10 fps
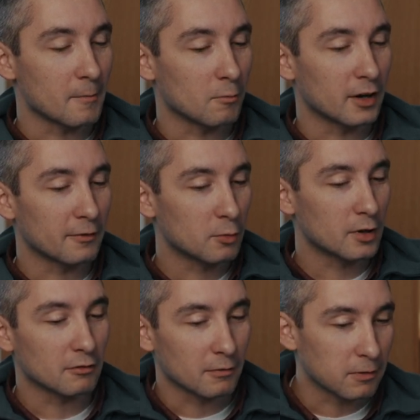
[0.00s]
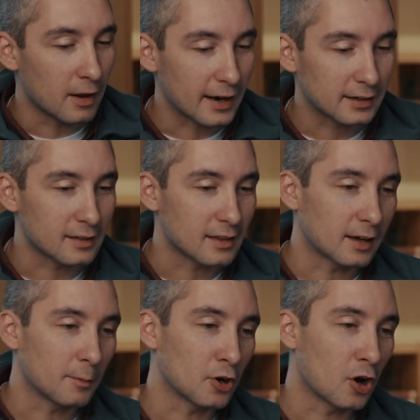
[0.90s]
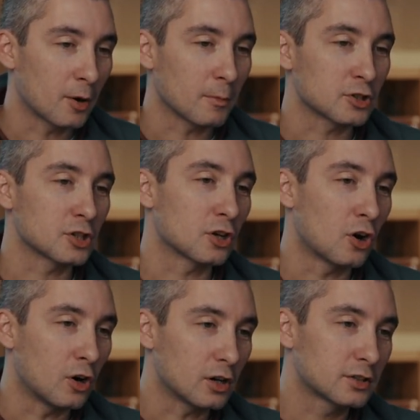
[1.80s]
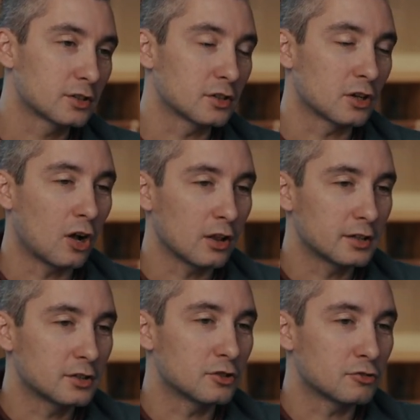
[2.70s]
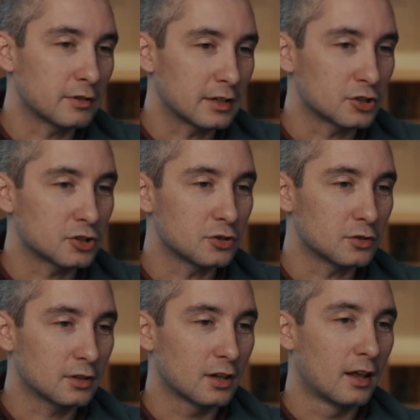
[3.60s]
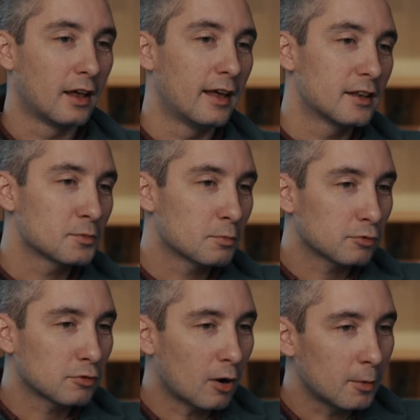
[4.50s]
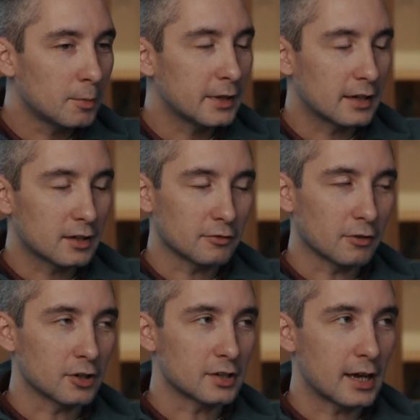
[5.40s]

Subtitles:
Whenever we reflect and think about how much it costs the college to train a student, it's probably in and around